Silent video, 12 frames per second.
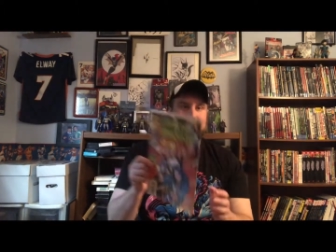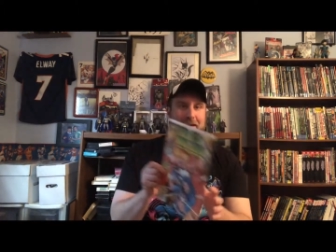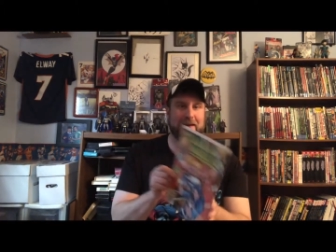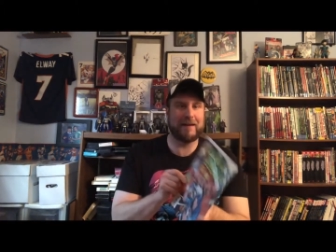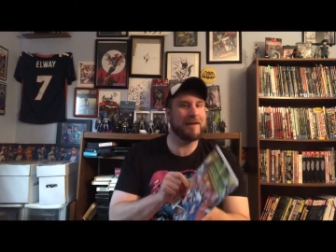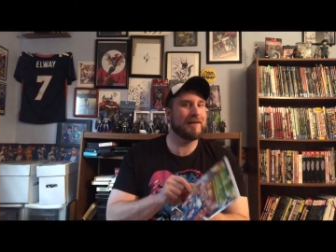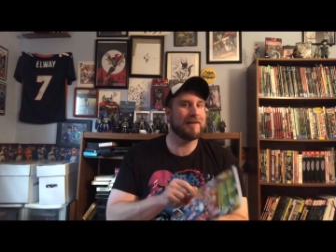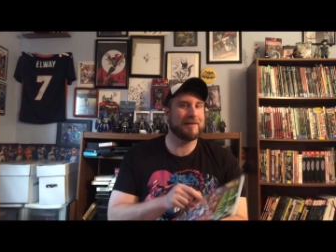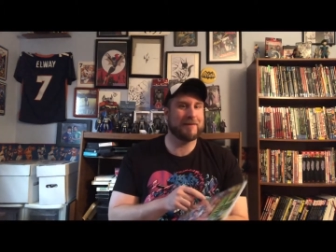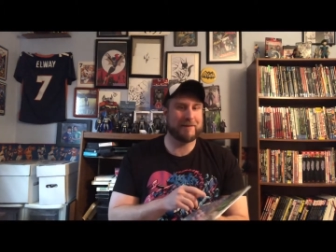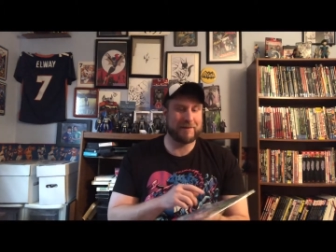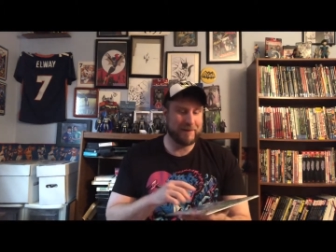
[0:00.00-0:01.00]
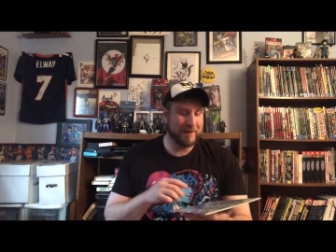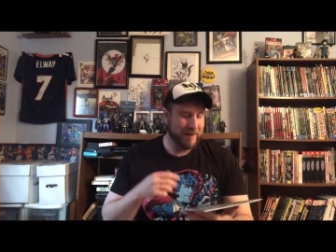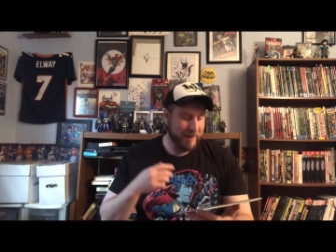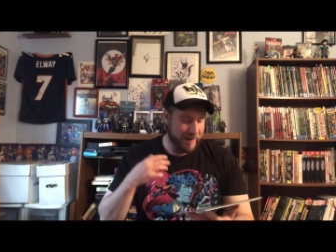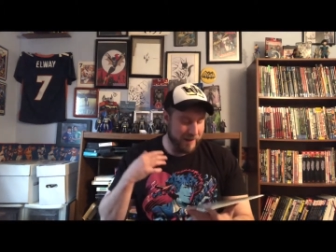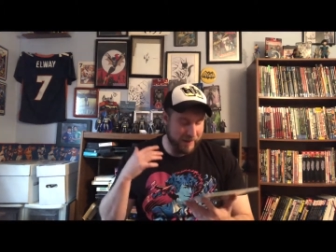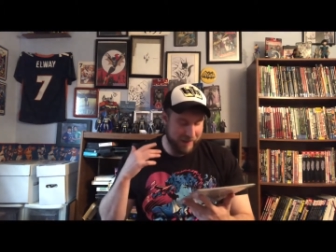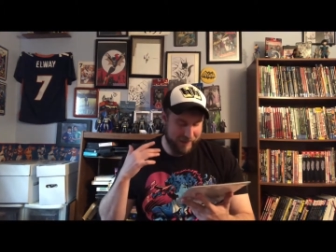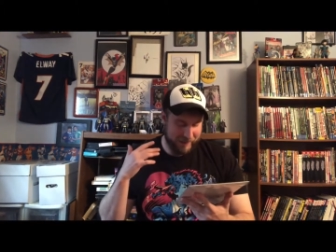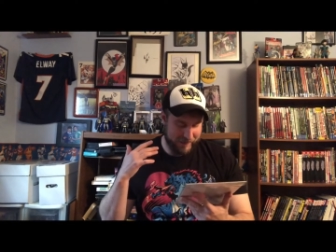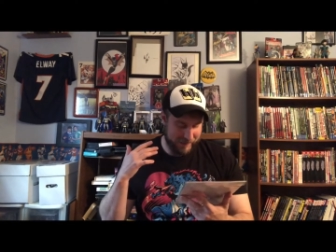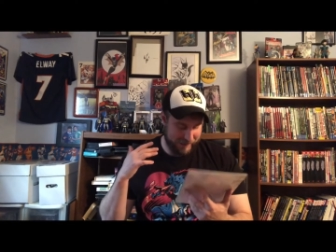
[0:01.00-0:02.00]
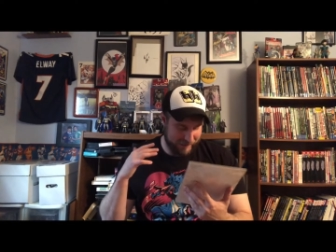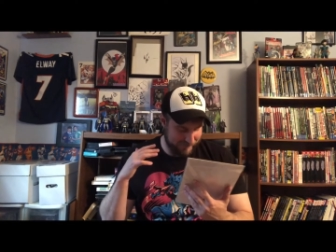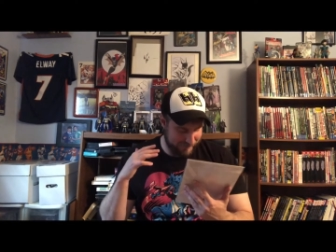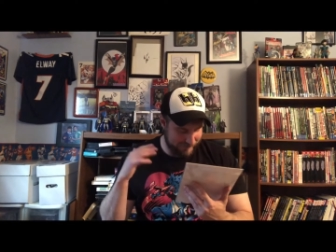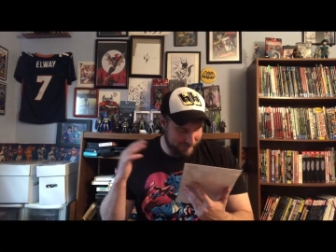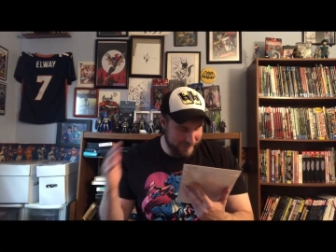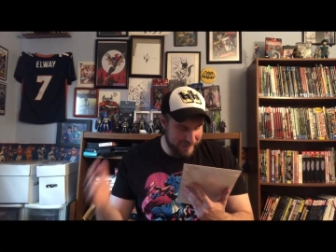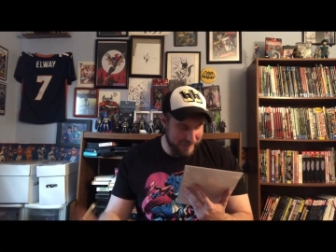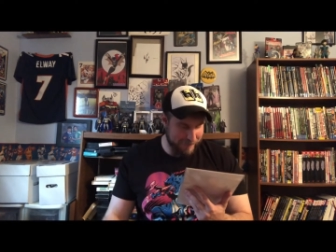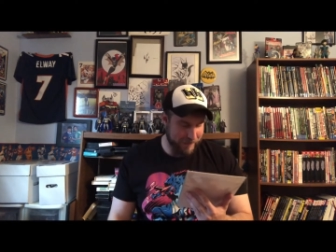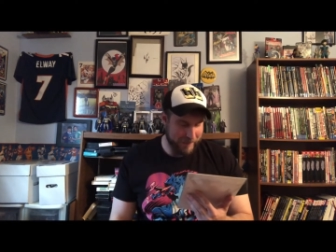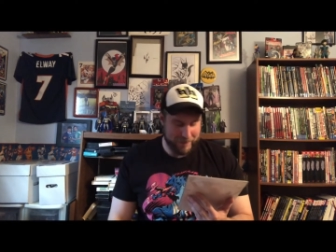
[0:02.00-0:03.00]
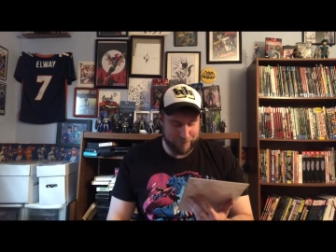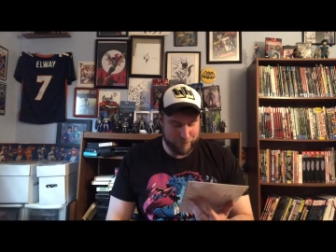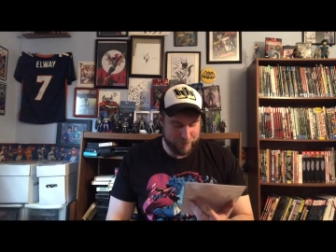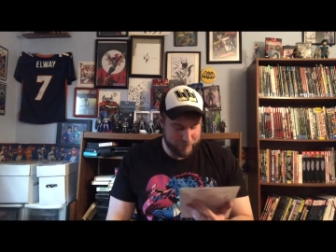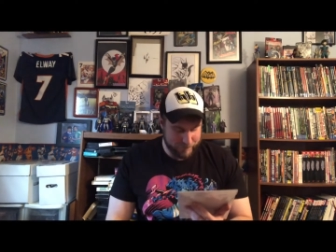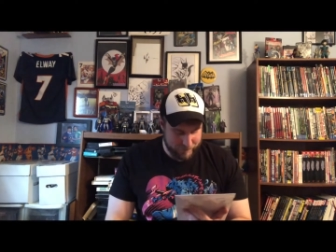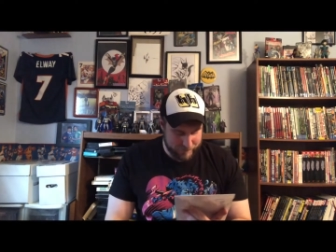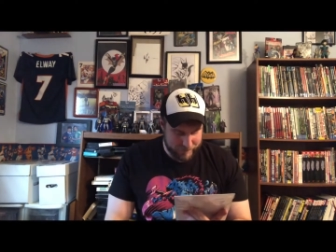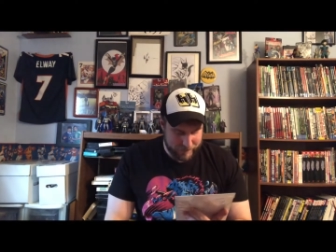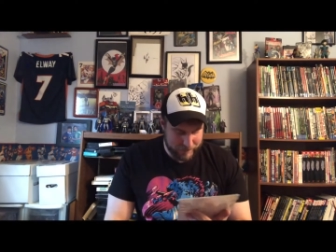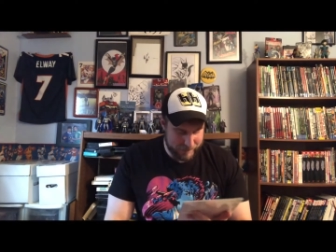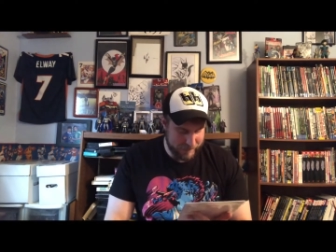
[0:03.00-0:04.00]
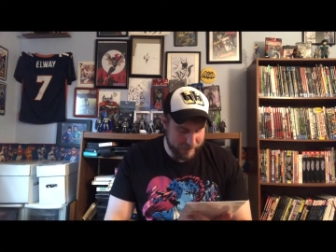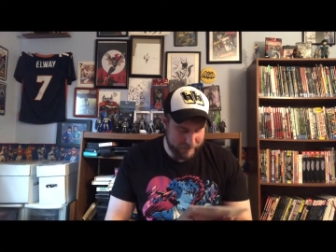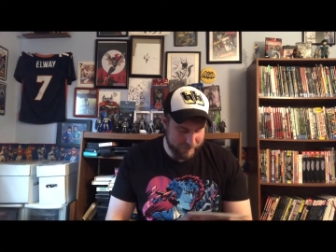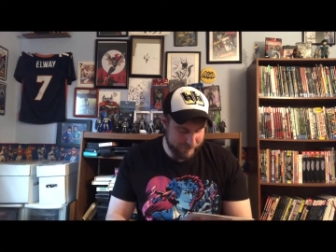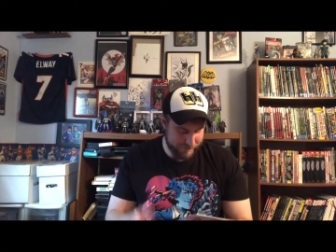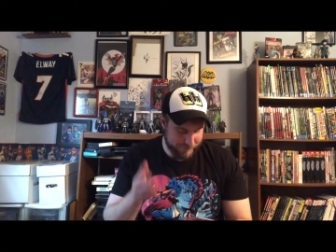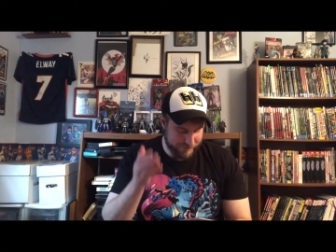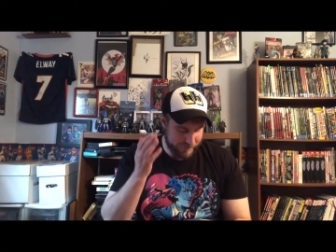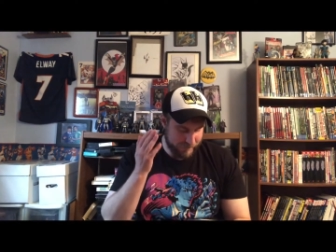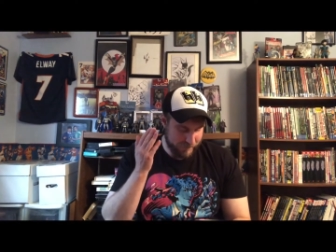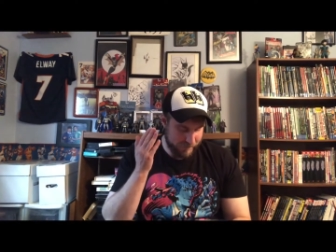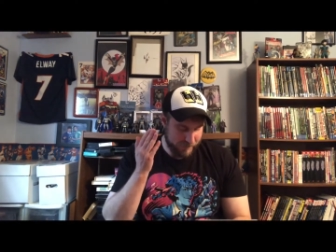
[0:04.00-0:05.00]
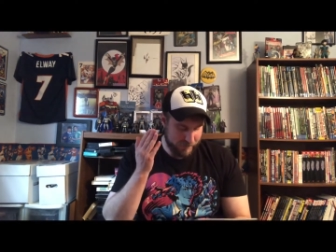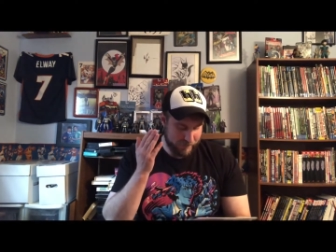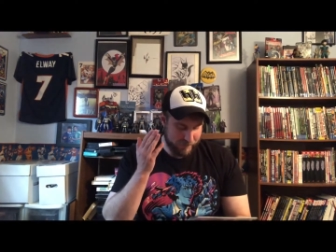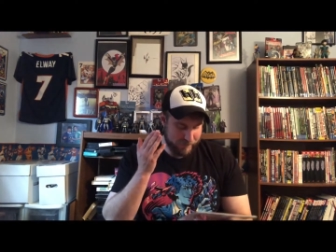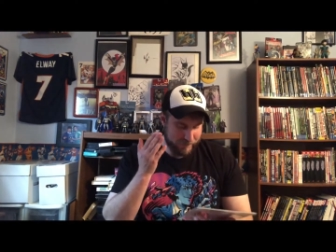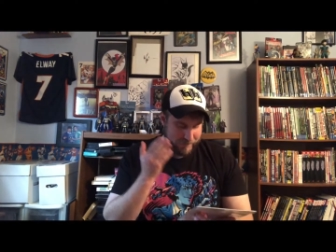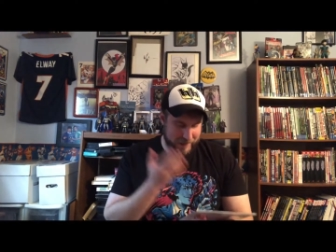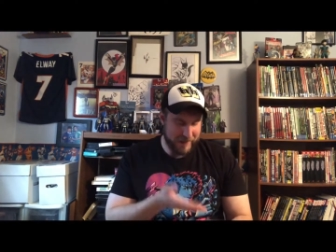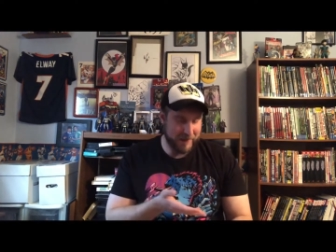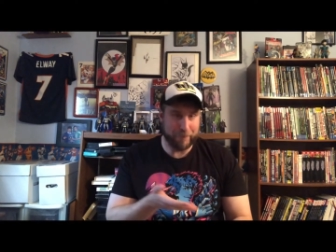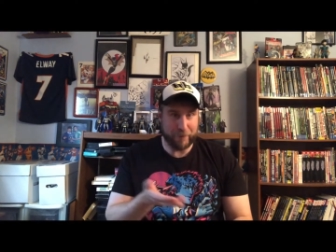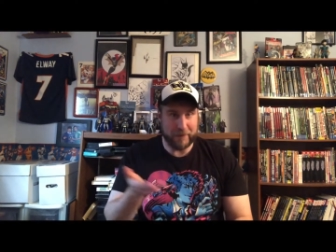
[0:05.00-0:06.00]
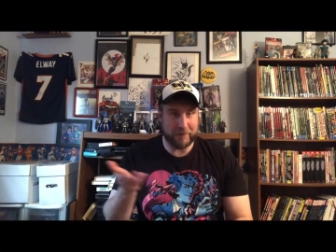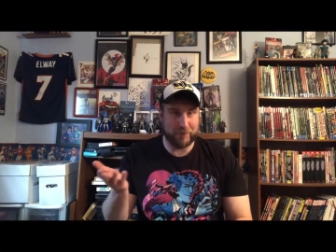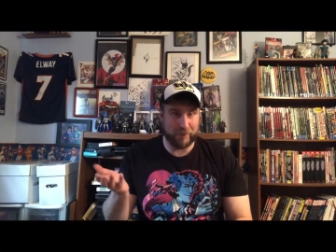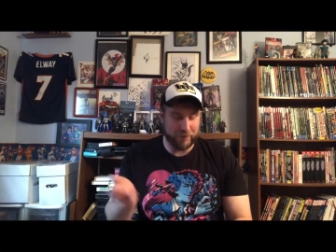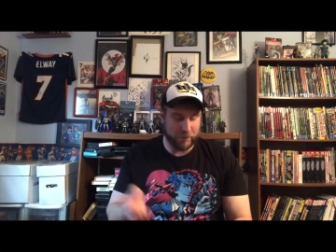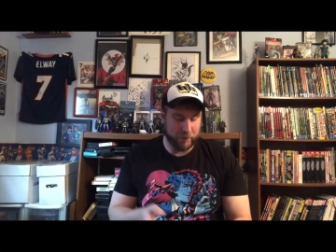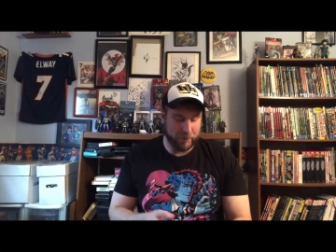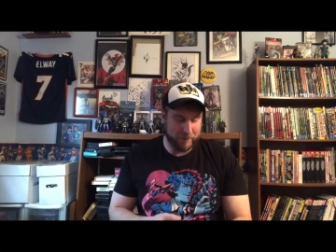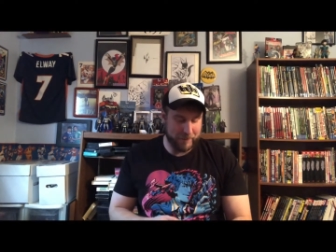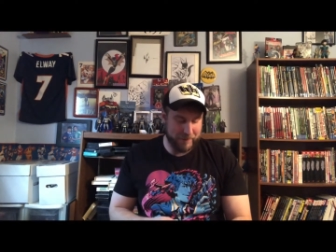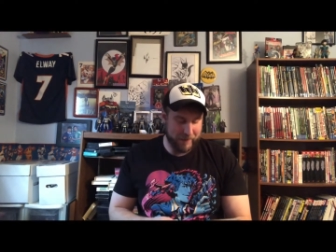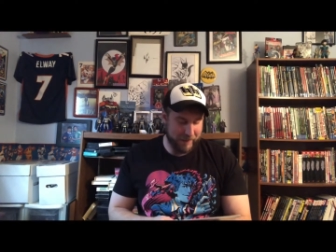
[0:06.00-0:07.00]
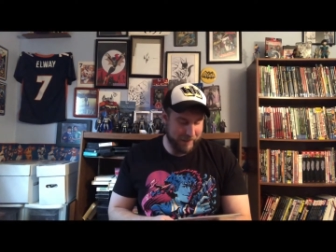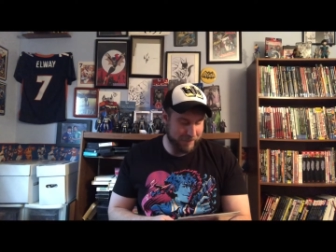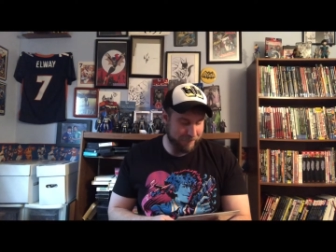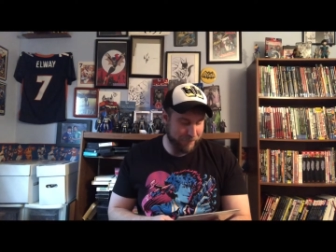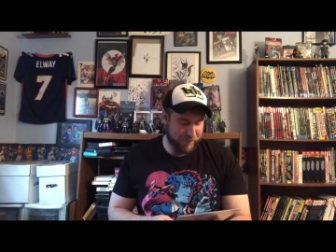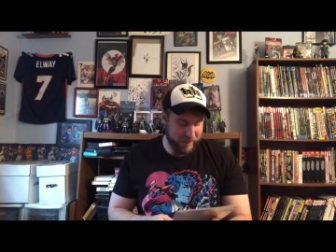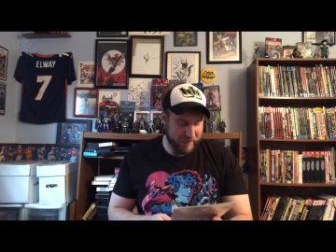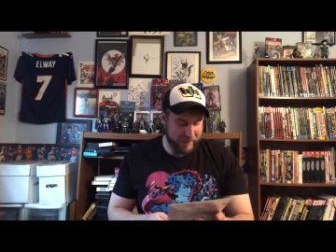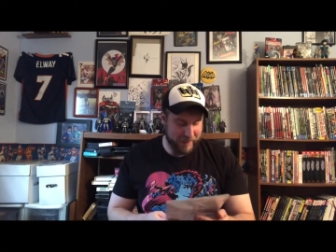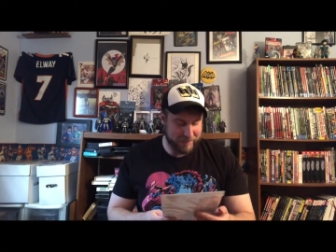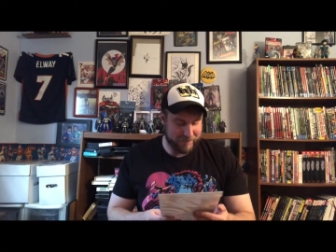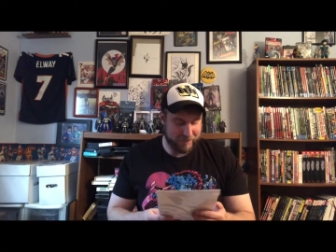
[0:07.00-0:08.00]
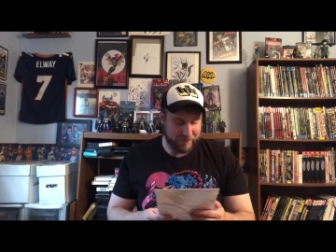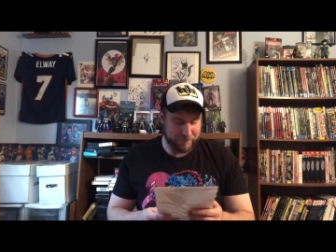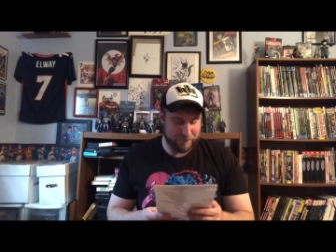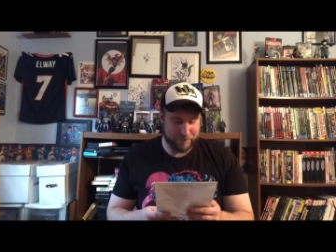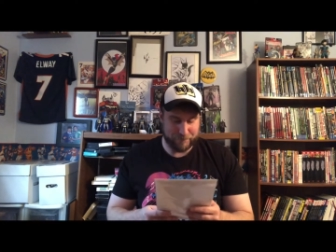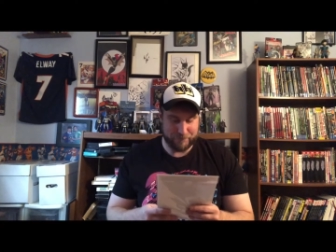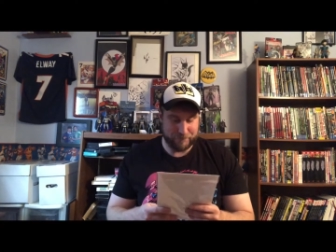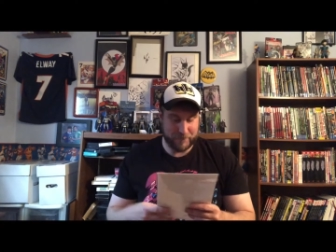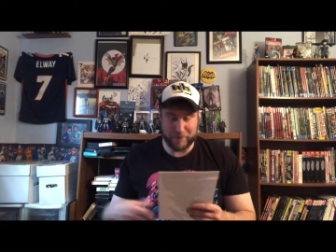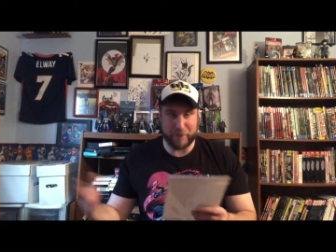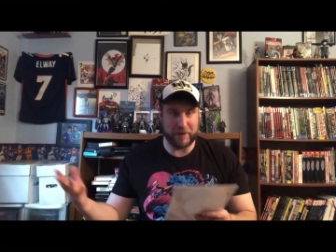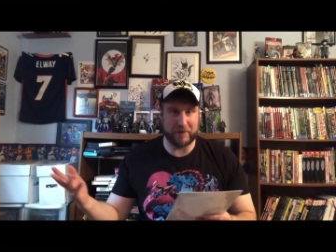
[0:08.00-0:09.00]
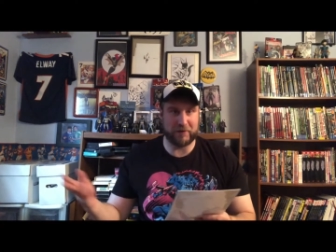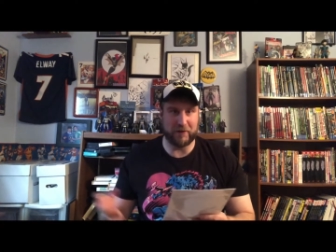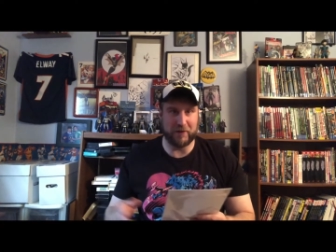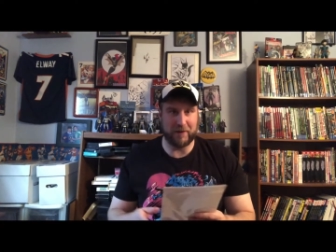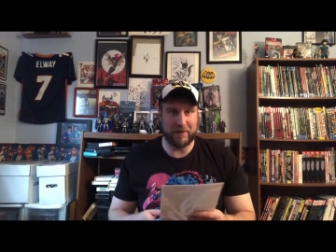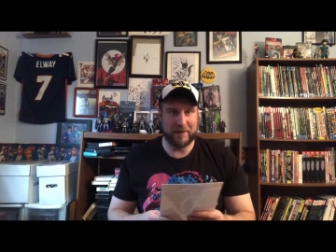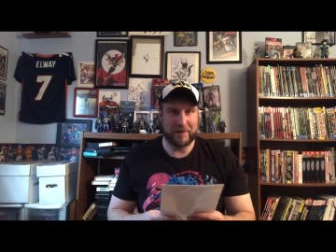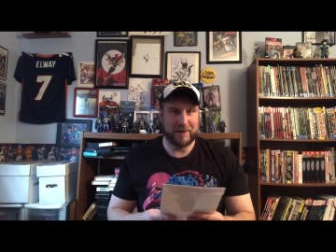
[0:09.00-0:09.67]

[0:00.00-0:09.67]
It is a team-up of Diana Prince, Wonder Woman, and Frank Castle, the Punisher,